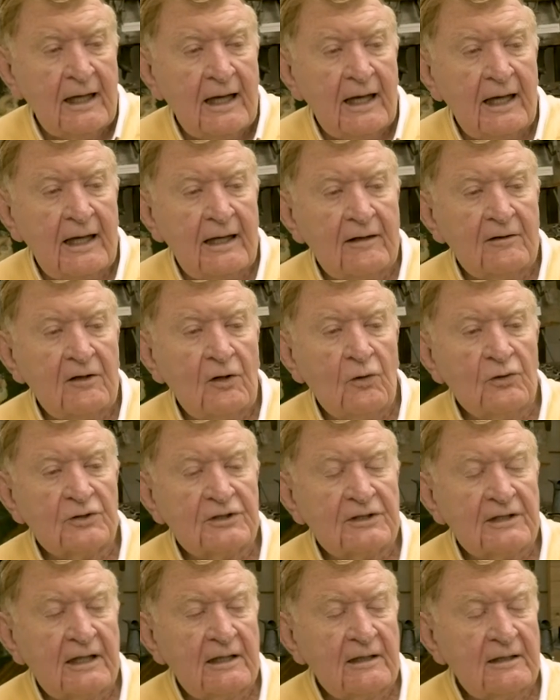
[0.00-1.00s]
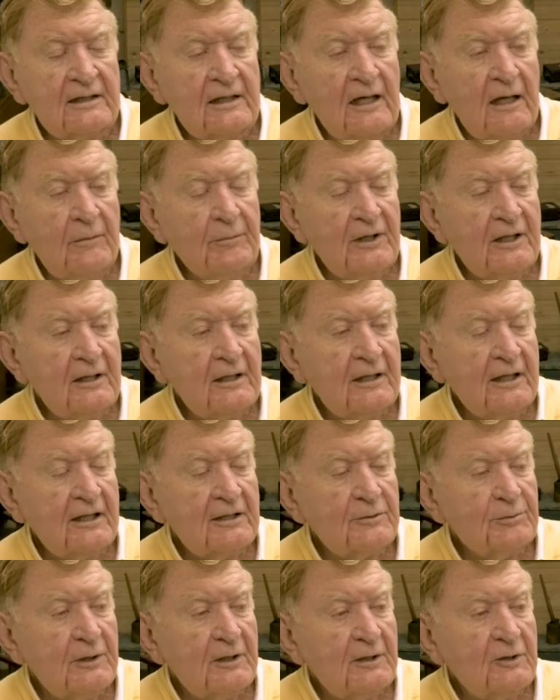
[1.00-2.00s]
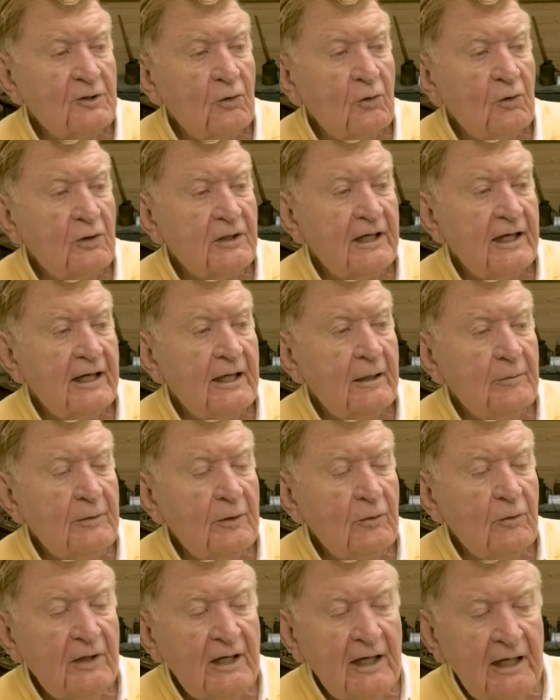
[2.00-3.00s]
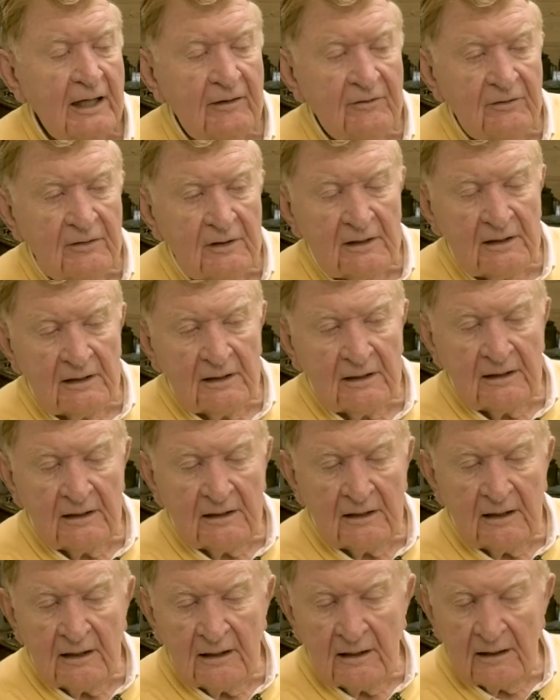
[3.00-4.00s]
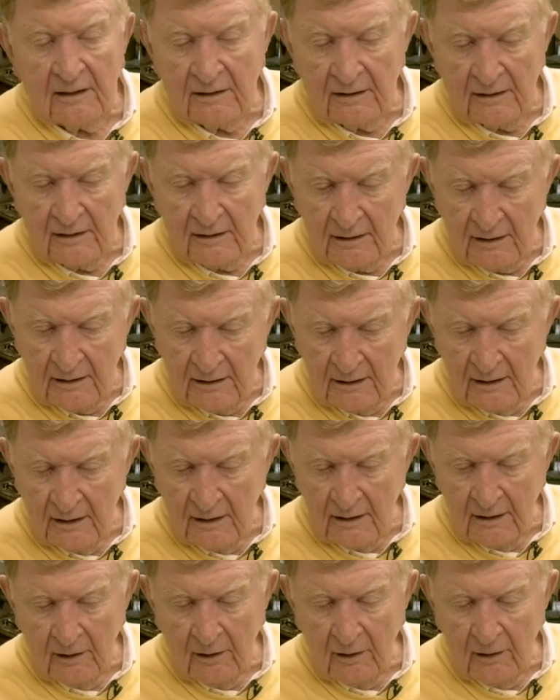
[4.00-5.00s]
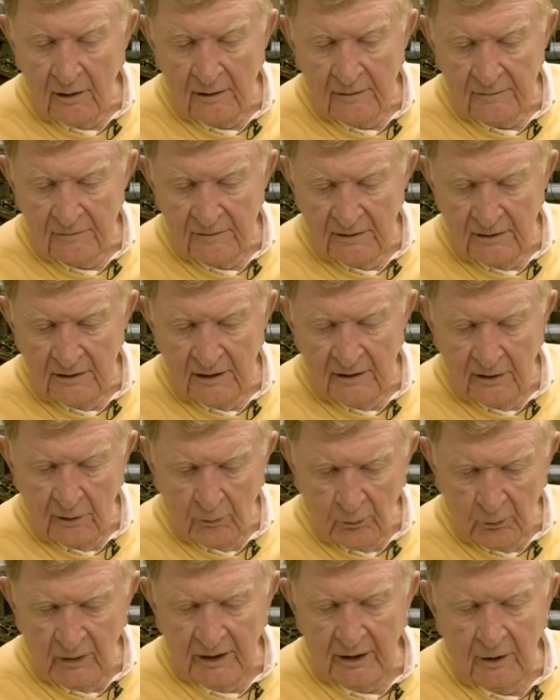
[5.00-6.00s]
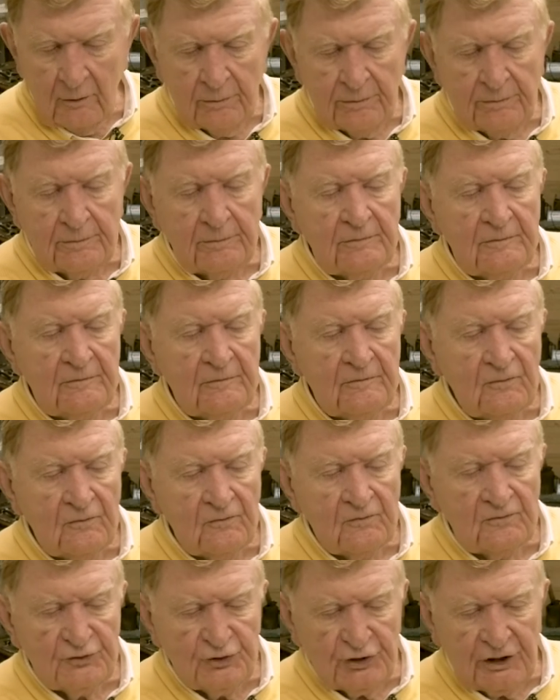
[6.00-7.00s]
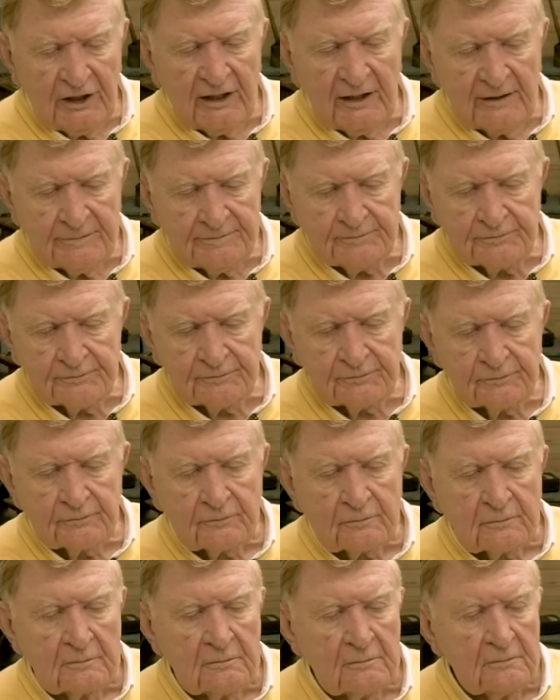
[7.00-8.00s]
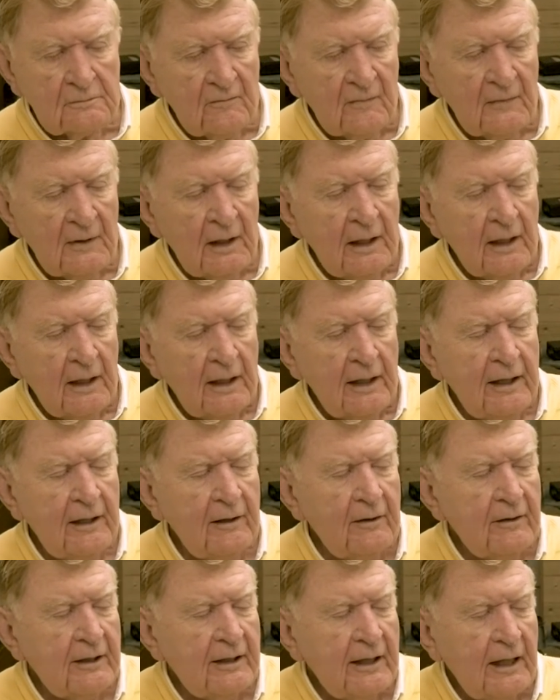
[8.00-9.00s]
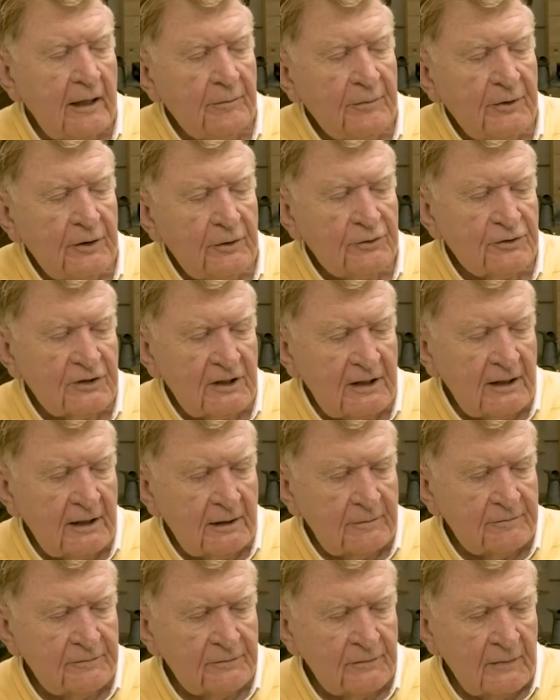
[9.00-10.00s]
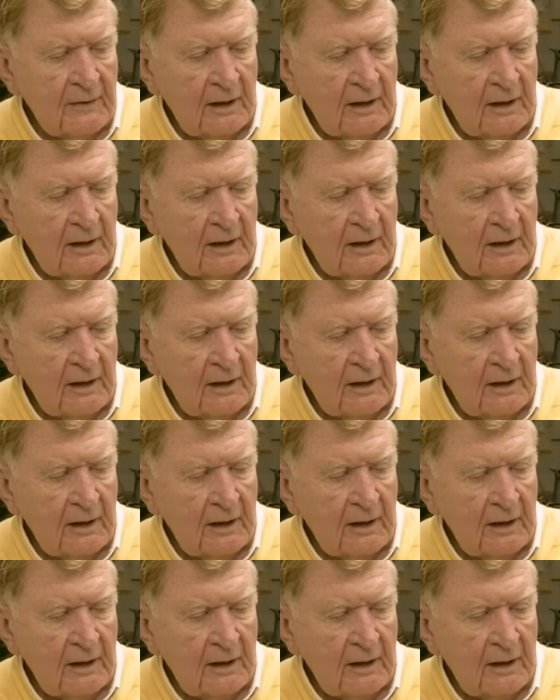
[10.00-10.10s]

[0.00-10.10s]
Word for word: And of course, that uh, building has been torn down, but we have uh, the real gin here at our museum.